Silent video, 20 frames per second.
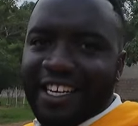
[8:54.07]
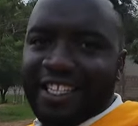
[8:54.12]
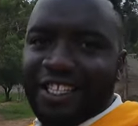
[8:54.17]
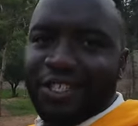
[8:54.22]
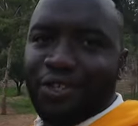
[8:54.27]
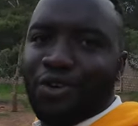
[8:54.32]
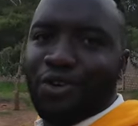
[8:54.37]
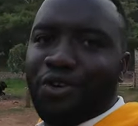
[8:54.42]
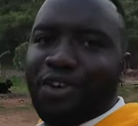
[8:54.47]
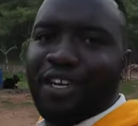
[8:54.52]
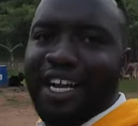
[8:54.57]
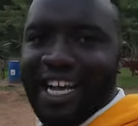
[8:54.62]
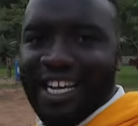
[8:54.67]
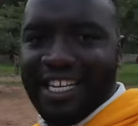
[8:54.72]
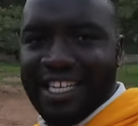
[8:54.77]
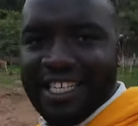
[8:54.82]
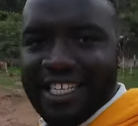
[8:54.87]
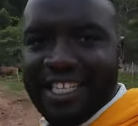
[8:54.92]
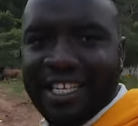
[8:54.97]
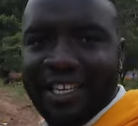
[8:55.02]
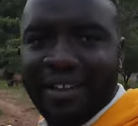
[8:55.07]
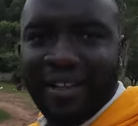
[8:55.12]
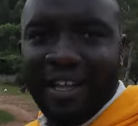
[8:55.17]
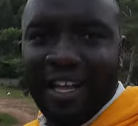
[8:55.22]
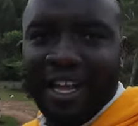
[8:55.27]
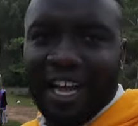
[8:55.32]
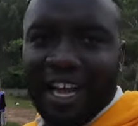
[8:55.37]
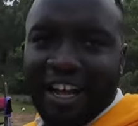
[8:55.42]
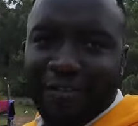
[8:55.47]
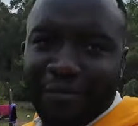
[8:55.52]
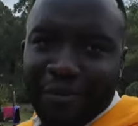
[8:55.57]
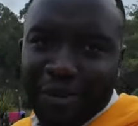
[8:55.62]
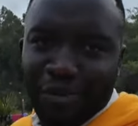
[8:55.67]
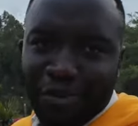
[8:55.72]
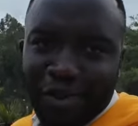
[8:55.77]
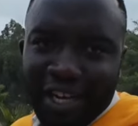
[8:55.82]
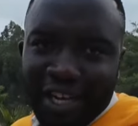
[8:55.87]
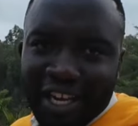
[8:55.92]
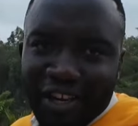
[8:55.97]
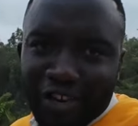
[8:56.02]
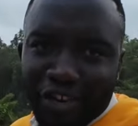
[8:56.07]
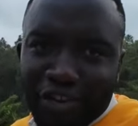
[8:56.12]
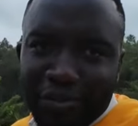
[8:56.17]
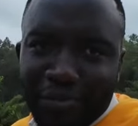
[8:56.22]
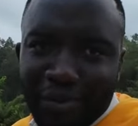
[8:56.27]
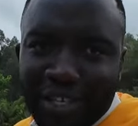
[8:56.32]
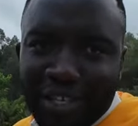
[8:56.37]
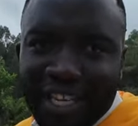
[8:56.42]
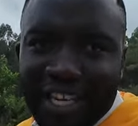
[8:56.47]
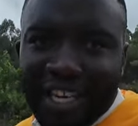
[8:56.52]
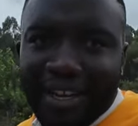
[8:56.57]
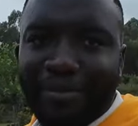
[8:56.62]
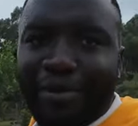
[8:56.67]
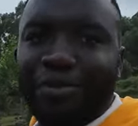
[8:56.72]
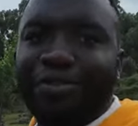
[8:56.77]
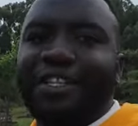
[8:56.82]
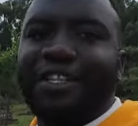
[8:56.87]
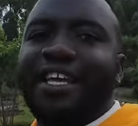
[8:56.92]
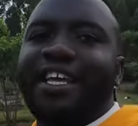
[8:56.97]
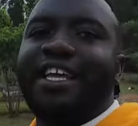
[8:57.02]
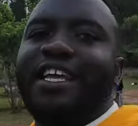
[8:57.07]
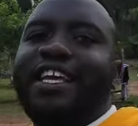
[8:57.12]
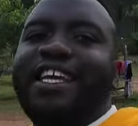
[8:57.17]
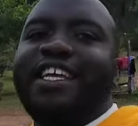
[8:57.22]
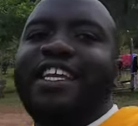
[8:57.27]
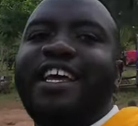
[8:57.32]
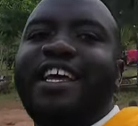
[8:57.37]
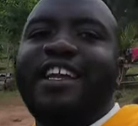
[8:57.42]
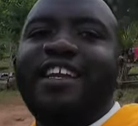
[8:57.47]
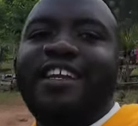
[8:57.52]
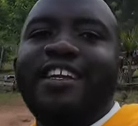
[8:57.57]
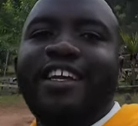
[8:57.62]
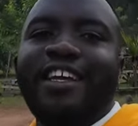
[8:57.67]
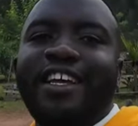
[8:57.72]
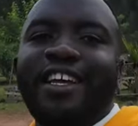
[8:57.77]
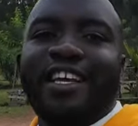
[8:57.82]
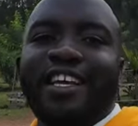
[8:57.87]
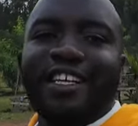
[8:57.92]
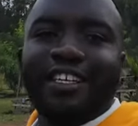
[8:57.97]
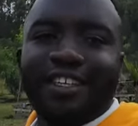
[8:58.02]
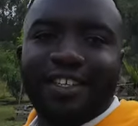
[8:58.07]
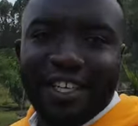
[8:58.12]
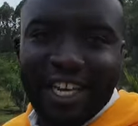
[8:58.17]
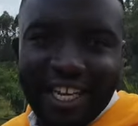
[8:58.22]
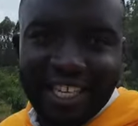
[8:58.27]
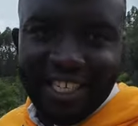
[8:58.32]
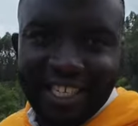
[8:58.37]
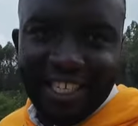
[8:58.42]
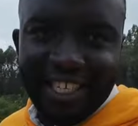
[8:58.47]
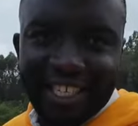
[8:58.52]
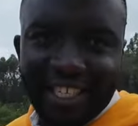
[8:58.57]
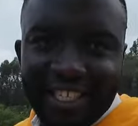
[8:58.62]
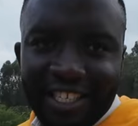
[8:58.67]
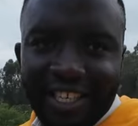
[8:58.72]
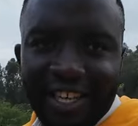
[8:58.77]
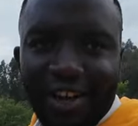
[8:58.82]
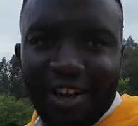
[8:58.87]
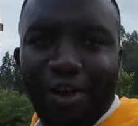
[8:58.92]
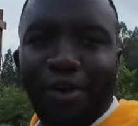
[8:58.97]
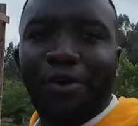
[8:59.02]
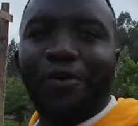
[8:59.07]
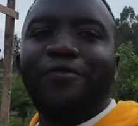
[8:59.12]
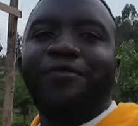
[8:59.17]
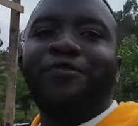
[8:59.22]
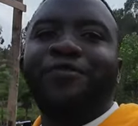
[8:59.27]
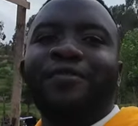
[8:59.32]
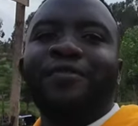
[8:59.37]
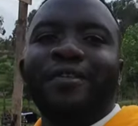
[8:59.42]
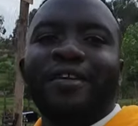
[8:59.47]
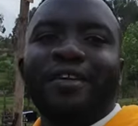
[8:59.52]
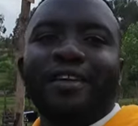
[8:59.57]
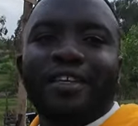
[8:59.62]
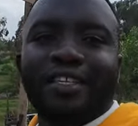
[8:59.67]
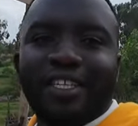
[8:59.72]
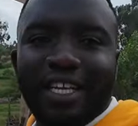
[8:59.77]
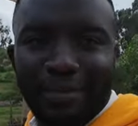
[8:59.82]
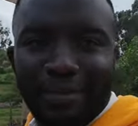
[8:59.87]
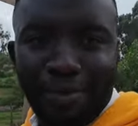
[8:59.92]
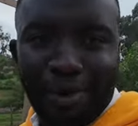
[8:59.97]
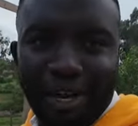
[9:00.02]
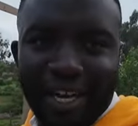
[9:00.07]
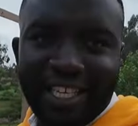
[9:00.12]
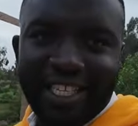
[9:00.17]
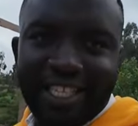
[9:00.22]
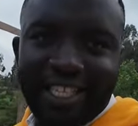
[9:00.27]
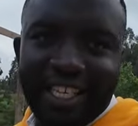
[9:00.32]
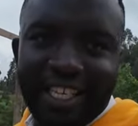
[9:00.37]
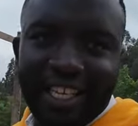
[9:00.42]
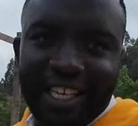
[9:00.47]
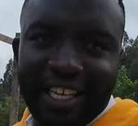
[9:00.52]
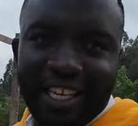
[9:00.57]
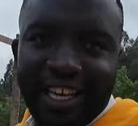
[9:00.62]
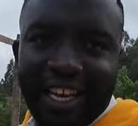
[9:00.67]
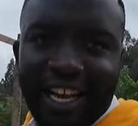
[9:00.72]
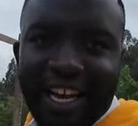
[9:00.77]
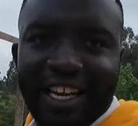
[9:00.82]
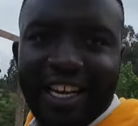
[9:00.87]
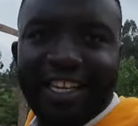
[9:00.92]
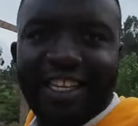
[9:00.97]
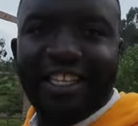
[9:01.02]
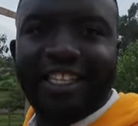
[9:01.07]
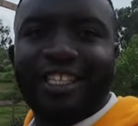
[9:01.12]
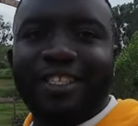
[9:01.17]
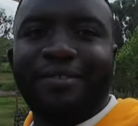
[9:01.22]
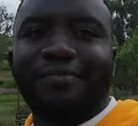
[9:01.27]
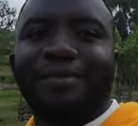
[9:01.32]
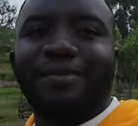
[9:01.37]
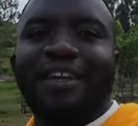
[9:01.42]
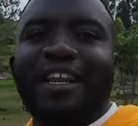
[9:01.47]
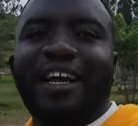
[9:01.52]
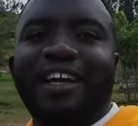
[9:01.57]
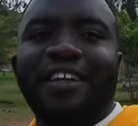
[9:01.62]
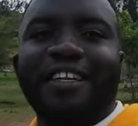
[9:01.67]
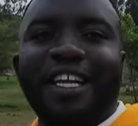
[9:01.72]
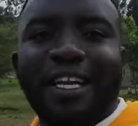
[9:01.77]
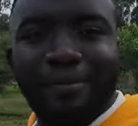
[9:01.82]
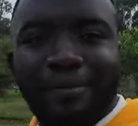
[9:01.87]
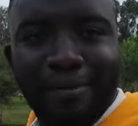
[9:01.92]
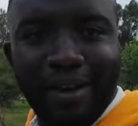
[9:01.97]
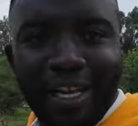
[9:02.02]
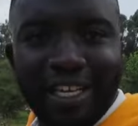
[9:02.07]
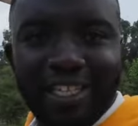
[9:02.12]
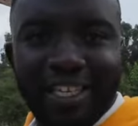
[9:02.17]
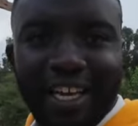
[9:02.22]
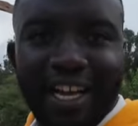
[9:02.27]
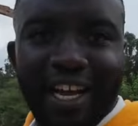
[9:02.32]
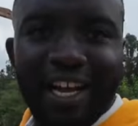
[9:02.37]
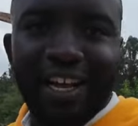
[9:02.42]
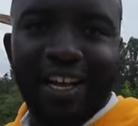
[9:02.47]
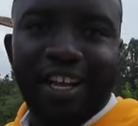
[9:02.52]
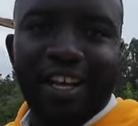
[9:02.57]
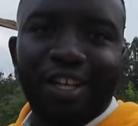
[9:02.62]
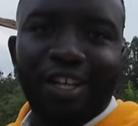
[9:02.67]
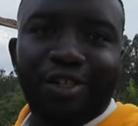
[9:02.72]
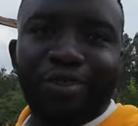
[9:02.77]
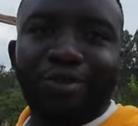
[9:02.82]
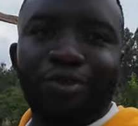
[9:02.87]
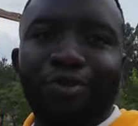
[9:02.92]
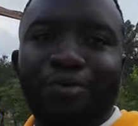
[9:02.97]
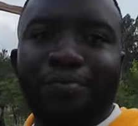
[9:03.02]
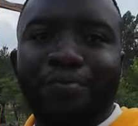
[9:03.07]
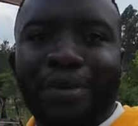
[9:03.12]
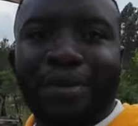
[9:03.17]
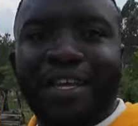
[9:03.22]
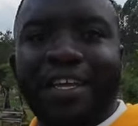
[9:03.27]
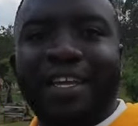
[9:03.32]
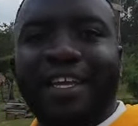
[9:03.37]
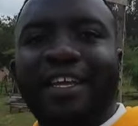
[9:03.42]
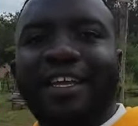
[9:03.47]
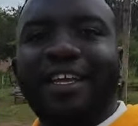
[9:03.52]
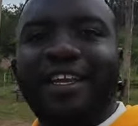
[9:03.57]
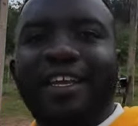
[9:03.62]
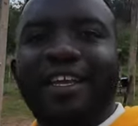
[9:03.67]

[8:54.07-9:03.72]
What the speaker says: So guys, I've been doing a documentary about the hidden treasures of Nyabuhanse, and it has been a great pleasure to be